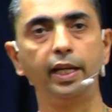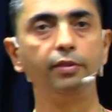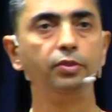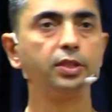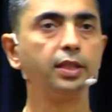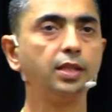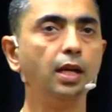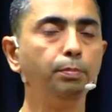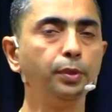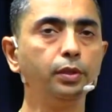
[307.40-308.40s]
I gave this
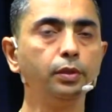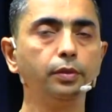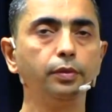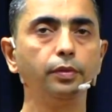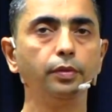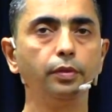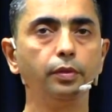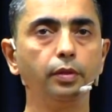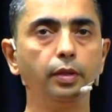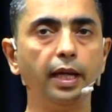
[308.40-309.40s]
example,
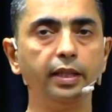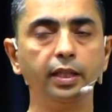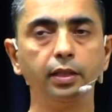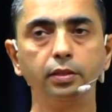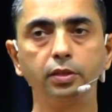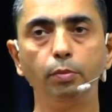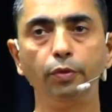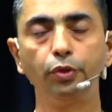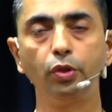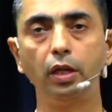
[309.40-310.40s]
I think some
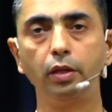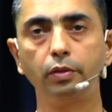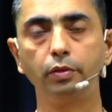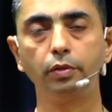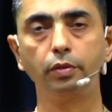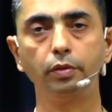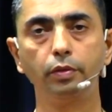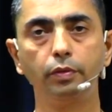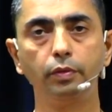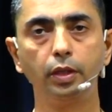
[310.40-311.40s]
of you are
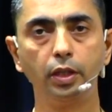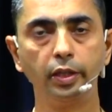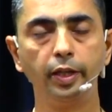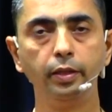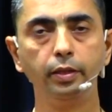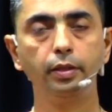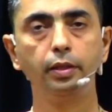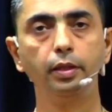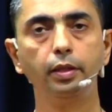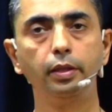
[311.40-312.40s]
heard it.
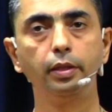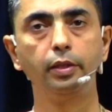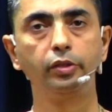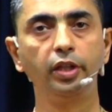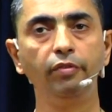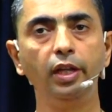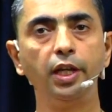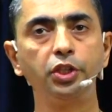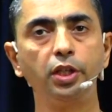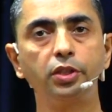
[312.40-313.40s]
Three
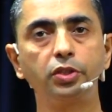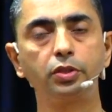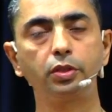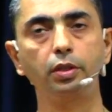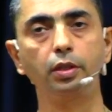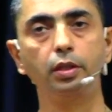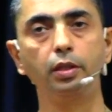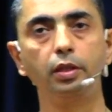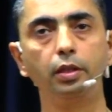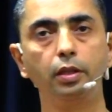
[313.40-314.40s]
villagers,
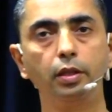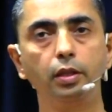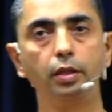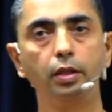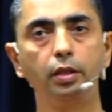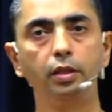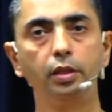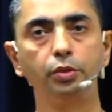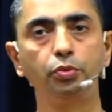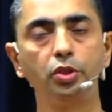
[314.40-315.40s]

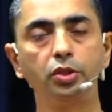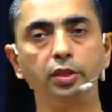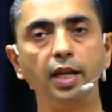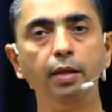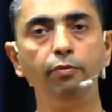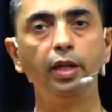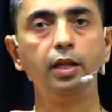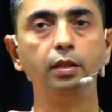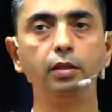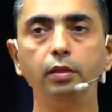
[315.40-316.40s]
this was the time
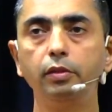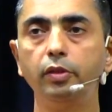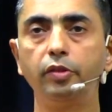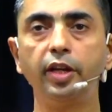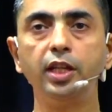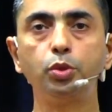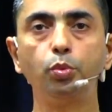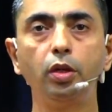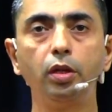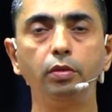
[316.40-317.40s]
when
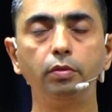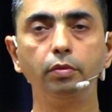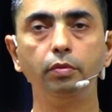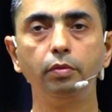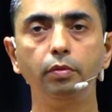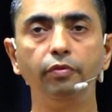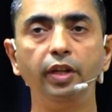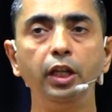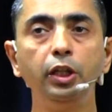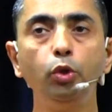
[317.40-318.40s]
trains were
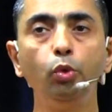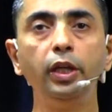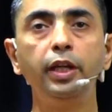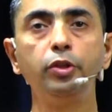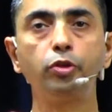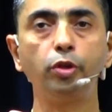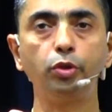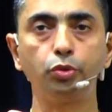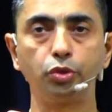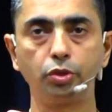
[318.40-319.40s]
very newly
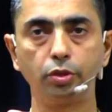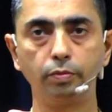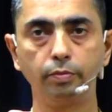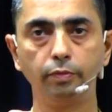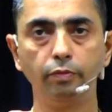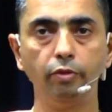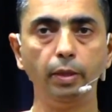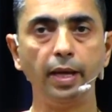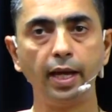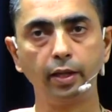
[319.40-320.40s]
introduced,
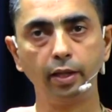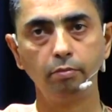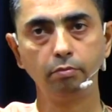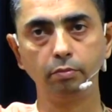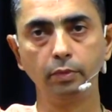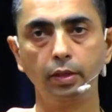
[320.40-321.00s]
way back in